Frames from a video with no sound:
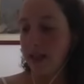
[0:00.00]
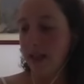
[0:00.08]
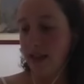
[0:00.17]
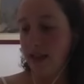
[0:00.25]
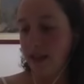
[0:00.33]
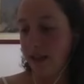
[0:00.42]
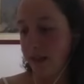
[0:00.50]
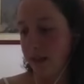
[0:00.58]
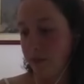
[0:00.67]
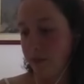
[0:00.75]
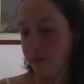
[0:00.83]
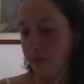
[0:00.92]

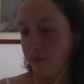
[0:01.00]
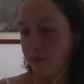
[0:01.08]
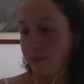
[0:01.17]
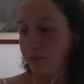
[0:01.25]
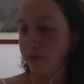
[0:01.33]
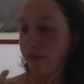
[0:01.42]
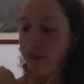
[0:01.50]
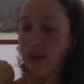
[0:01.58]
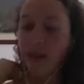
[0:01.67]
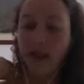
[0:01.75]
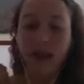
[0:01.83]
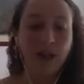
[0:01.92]
um,
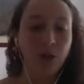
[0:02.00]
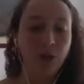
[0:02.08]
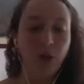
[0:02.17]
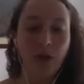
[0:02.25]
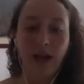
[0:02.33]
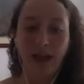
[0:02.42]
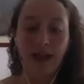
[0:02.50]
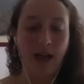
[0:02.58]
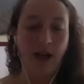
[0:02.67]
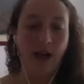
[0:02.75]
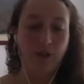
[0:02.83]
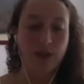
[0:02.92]
I don't know. I, I,
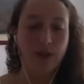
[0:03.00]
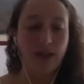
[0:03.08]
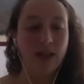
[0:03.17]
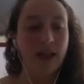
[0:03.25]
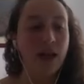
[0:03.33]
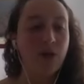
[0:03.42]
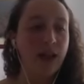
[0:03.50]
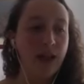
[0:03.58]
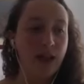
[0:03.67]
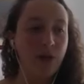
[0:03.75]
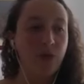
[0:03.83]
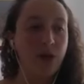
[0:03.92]
I was like, oh, okay,
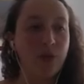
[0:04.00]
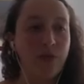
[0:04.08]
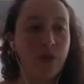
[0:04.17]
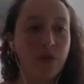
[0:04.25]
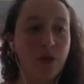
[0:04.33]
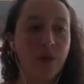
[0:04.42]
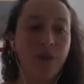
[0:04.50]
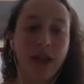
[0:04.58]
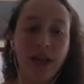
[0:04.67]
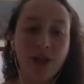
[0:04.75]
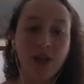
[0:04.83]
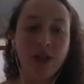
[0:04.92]
I work with rural
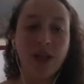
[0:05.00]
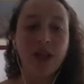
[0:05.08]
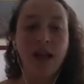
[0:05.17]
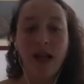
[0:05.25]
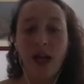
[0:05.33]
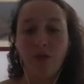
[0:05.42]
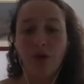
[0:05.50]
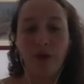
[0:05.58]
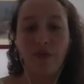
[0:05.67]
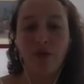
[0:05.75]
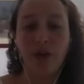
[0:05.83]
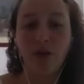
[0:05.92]
population. I work with
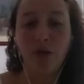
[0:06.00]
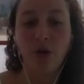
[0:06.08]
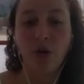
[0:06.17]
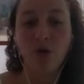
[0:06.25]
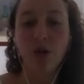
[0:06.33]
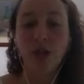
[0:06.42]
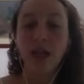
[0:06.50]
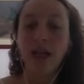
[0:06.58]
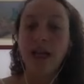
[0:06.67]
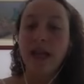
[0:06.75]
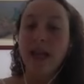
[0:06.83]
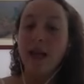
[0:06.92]
agriculture,
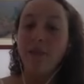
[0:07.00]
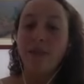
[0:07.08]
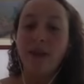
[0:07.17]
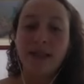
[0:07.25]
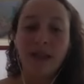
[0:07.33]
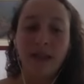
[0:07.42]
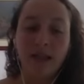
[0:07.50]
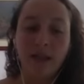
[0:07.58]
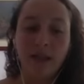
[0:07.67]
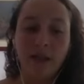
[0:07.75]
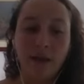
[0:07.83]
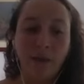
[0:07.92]
but
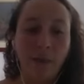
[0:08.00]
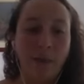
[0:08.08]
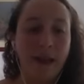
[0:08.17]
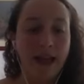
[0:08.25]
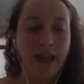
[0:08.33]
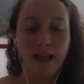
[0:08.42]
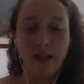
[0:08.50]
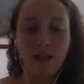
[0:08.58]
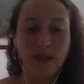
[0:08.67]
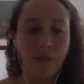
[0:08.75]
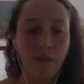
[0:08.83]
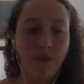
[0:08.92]
um, I hear
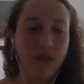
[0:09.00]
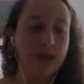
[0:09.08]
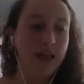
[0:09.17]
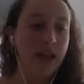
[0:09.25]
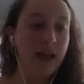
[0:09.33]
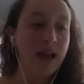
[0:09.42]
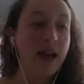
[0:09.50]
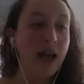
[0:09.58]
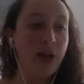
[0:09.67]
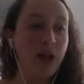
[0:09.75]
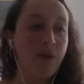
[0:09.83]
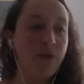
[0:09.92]
some things like, ah, a
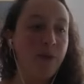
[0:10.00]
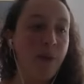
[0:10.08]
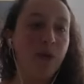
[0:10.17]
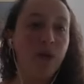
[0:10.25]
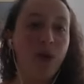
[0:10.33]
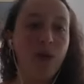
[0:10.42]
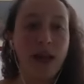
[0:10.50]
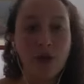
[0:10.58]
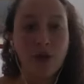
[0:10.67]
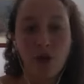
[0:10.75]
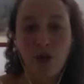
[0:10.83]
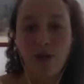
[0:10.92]
lot of people don't like
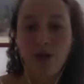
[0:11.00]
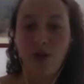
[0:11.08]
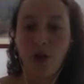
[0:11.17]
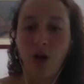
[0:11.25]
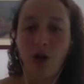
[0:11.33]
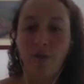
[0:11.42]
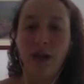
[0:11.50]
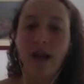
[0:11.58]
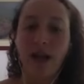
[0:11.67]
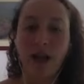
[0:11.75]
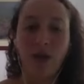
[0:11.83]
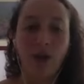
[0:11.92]
to do this job.
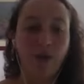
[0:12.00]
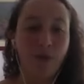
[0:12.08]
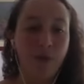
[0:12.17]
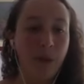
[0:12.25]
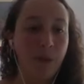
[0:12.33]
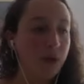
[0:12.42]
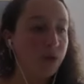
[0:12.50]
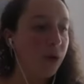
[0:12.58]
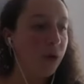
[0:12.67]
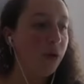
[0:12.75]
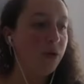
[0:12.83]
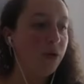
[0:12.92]
A lot of people
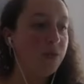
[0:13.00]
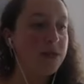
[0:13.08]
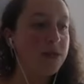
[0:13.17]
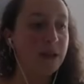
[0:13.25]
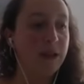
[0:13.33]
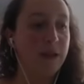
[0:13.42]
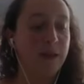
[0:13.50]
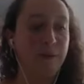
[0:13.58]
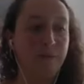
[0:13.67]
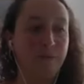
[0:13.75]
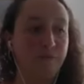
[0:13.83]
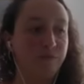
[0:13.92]
don't
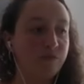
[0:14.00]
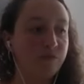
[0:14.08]
um,